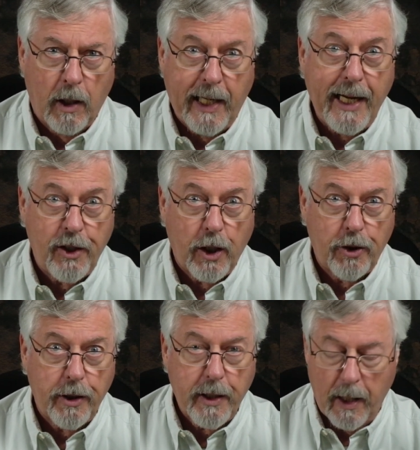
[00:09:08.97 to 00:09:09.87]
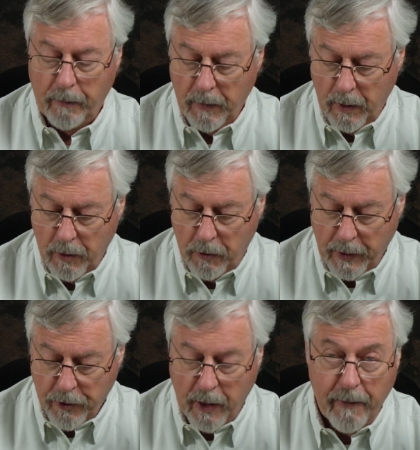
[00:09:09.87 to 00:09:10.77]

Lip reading: gauge I should say, 2 extra